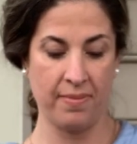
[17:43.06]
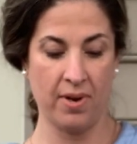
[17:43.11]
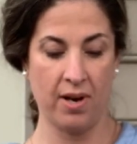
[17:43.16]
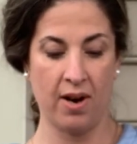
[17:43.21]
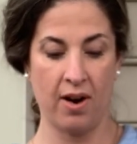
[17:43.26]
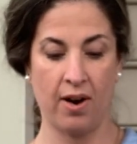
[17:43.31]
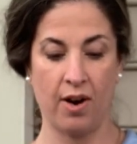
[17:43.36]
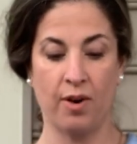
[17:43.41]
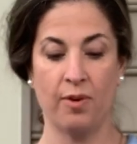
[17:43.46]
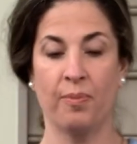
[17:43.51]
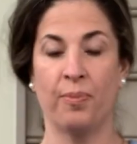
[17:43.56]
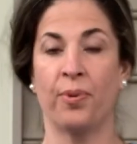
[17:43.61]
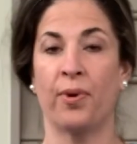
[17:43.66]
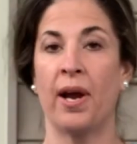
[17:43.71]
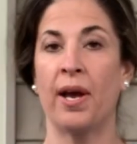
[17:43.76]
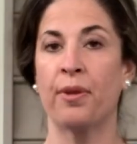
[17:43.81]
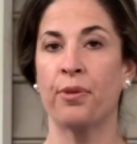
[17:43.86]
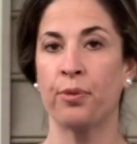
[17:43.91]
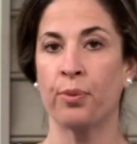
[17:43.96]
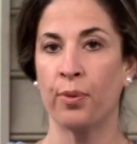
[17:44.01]
our
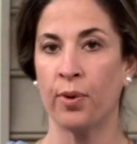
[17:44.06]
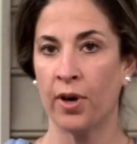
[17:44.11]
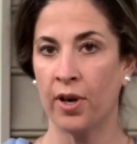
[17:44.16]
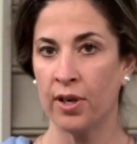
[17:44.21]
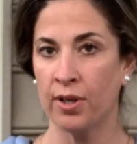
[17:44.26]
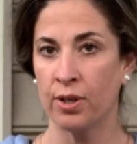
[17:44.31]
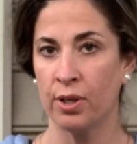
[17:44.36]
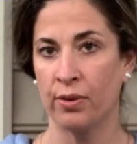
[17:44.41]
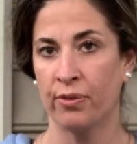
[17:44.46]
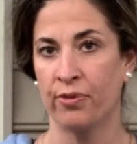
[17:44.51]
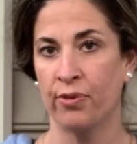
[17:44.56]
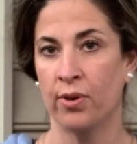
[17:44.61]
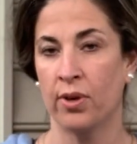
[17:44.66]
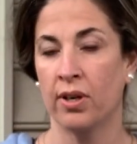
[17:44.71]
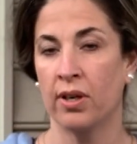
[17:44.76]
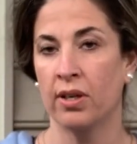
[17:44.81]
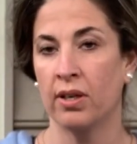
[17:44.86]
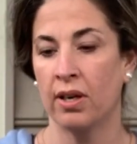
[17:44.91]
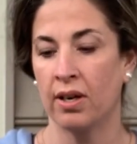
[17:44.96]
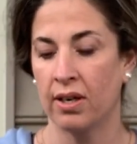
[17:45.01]
breath work
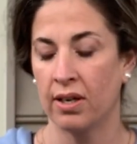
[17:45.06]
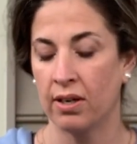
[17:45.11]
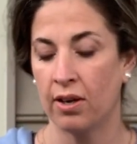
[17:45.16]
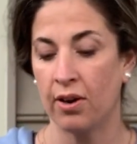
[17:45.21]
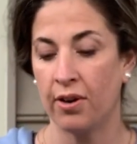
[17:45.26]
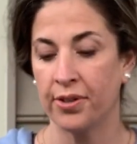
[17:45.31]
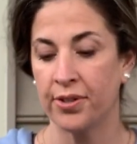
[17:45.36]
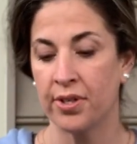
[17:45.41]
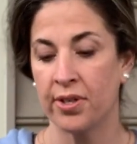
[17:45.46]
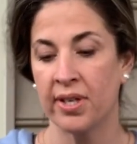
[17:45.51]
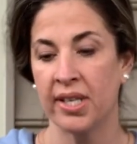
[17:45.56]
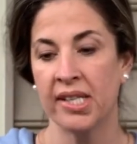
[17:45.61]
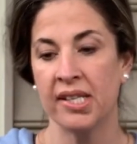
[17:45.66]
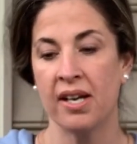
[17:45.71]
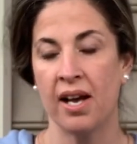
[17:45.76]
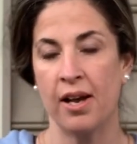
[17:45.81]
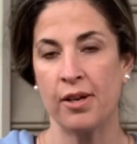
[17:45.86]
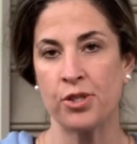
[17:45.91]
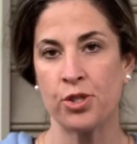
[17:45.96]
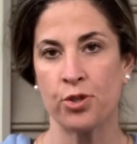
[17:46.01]
for our alternate
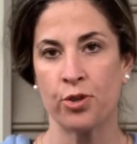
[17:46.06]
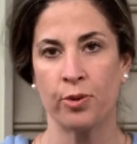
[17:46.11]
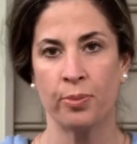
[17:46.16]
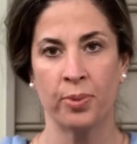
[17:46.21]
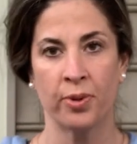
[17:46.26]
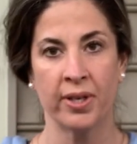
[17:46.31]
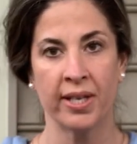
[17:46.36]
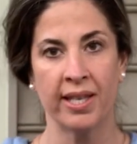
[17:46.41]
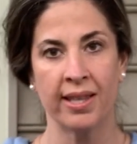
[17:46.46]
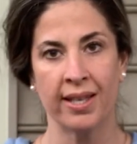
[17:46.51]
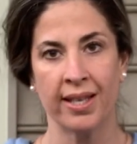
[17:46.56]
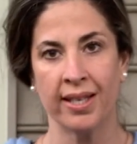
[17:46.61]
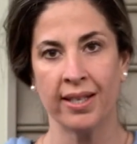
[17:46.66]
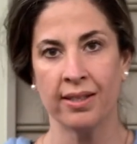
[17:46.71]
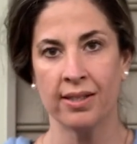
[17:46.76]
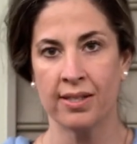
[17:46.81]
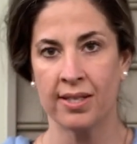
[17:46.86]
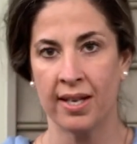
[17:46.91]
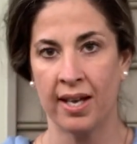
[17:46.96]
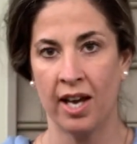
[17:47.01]
nostril
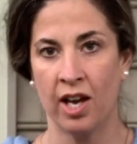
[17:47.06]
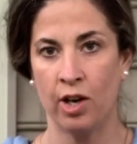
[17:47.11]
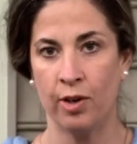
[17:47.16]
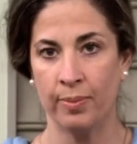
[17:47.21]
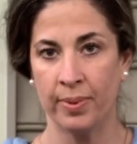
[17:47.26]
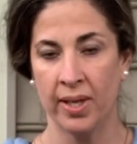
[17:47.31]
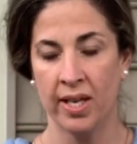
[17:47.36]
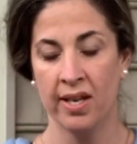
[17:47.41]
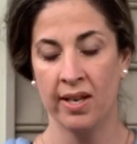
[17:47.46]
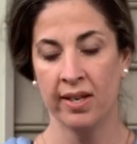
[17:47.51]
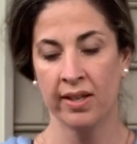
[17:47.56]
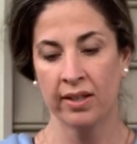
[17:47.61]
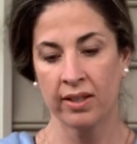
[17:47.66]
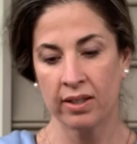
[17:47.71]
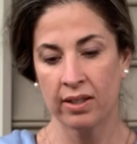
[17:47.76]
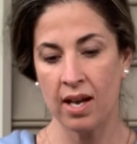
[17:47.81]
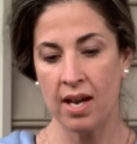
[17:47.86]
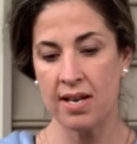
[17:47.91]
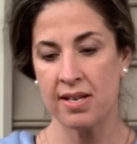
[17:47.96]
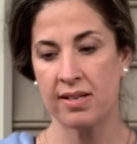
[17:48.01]
breathing to help
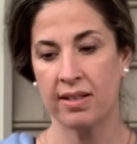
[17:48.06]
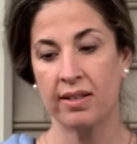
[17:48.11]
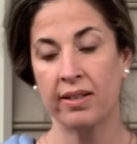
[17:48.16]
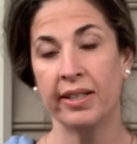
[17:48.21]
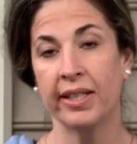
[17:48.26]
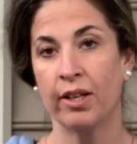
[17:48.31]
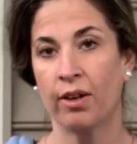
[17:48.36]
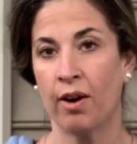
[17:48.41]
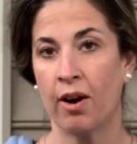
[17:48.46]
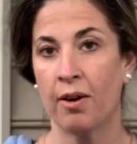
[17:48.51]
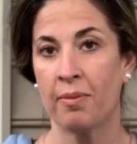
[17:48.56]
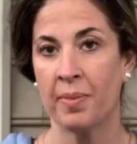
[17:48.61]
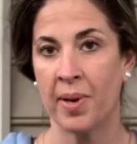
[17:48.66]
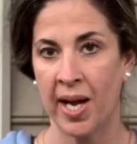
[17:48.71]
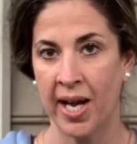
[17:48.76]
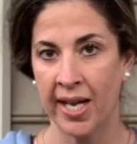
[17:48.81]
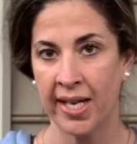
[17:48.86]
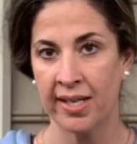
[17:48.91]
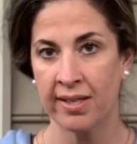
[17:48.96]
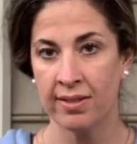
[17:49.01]
clear our
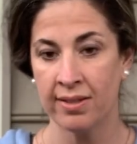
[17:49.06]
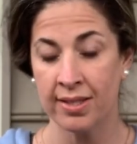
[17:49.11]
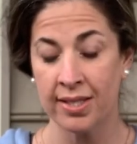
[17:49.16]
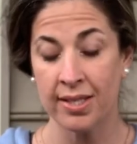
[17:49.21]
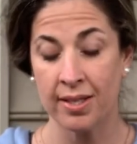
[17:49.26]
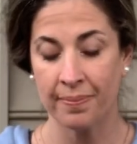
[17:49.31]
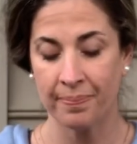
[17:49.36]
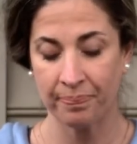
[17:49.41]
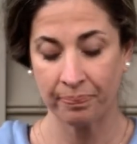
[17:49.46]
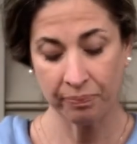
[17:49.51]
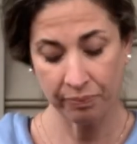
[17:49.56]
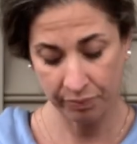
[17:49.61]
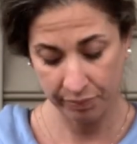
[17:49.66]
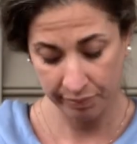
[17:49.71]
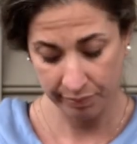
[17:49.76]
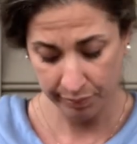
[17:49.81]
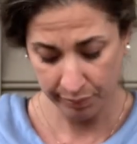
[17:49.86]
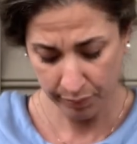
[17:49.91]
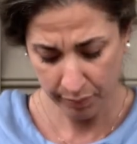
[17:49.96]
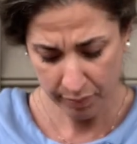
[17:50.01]
minds.
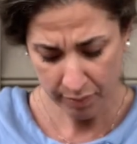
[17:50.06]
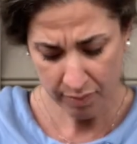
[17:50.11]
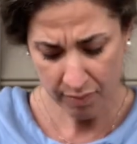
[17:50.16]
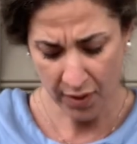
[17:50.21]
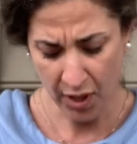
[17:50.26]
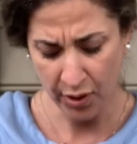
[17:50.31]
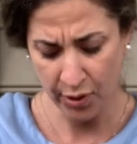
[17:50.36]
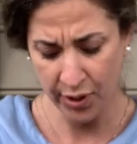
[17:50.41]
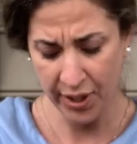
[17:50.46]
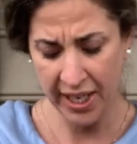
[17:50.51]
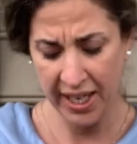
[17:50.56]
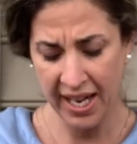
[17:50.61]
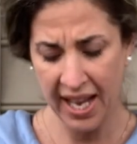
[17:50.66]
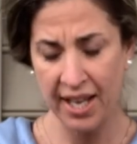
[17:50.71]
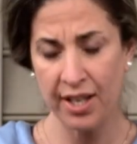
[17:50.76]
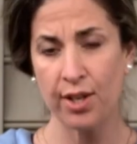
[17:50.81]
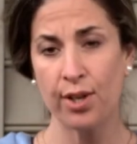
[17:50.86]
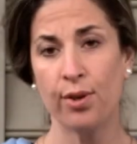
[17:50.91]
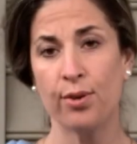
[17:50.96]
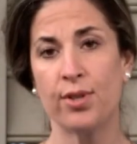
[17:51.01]
Looking
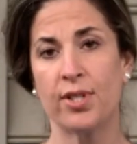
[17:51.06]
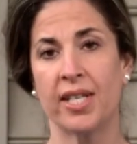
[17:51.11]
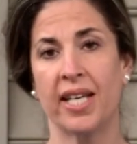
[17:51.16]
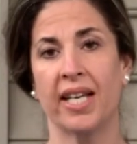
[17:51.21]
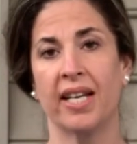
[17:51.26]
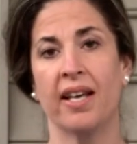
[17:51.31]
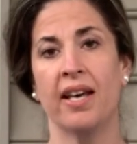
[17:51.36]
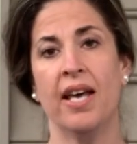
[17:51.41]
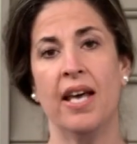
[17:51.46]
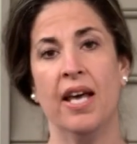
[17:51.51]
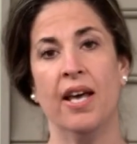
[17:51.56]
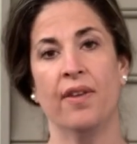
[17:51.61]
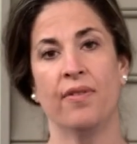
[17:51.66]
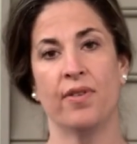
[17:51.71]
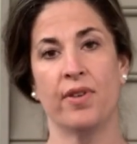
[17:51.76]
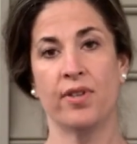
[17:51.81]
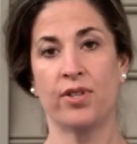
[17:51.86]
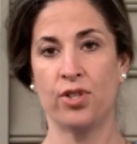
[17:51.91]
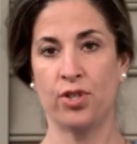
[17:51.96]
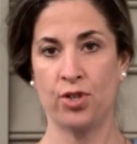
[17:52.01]
at using
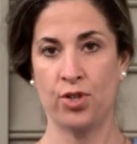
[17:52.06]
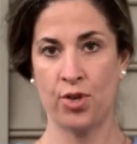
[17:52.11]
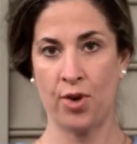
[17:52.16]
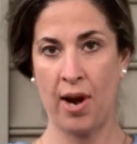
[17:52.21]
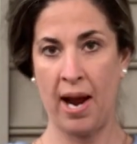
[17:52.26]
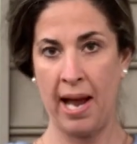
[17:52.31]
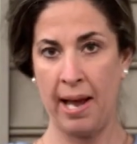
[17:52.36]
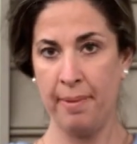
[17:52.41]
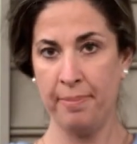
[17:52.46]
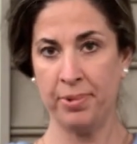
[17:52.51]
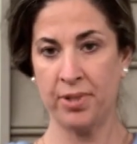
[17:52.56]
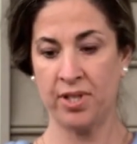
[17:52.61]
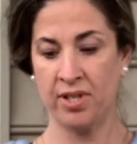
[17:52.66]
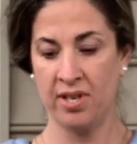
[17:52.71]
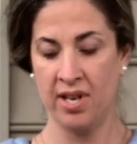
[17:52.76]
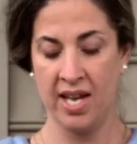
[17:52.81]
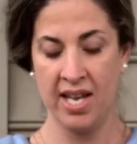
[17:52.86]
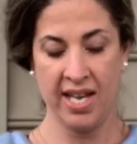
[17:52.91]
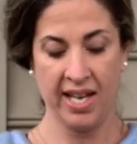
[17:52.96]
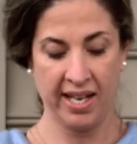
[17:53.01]
the straps
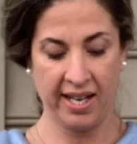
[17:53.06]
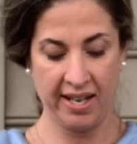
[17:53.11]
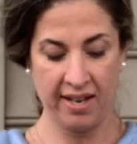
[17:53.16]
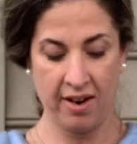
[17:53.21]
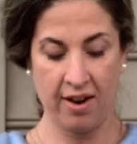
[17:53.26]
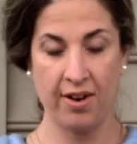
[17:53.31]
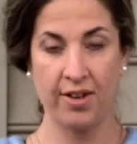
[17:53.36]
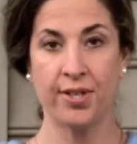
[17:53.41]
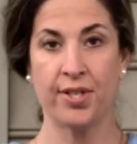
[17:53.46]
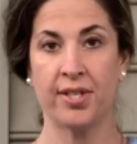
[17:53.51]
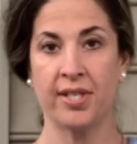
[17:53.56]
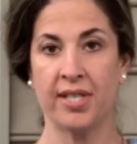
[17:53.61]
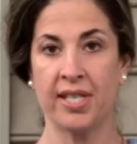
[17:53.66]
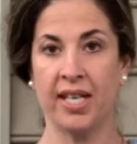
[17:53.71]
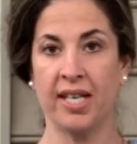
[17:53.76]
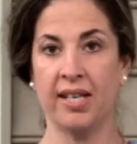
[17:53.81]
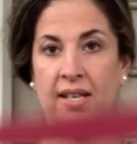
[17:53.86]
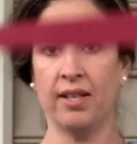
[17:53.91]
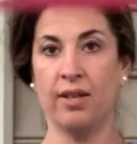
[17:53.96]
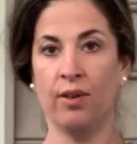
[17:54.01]
and our
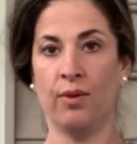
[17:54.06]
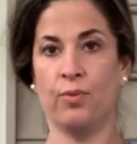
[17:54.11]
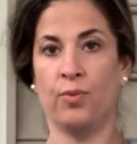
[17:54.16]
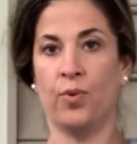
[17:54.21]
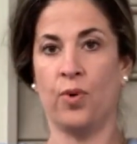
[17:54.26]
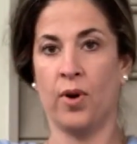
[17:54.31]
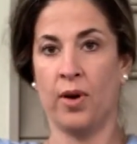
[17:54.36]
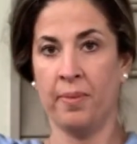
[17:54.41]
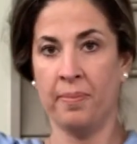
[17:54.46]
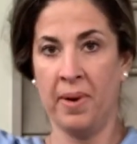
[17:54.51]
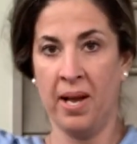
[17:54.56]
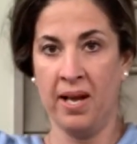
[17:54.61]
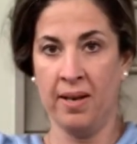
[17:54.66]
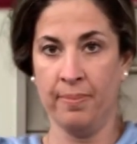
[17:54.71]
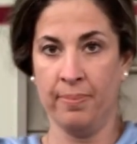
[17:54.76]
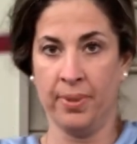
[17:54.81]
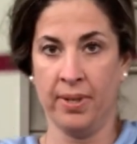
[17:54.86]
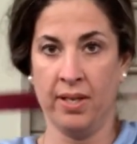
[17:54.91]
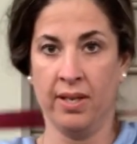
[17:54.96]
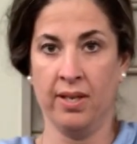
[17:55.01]
seated
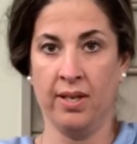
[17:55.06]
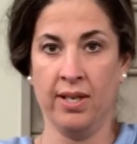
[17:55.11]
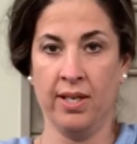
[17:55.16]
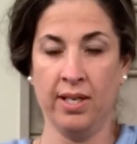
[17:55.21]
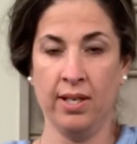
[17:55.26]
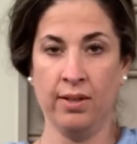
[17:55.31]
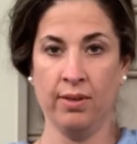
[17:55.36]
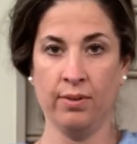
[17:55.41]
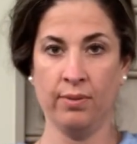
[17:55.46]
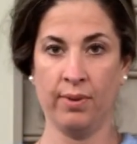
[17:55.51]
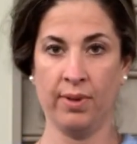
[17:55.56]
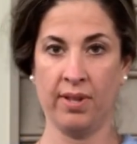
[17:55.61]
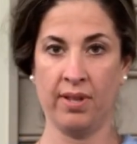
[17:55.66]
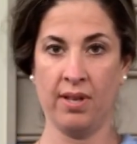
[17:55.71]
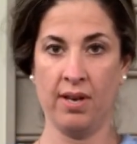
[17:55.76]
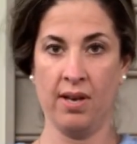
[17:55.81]
warm-up with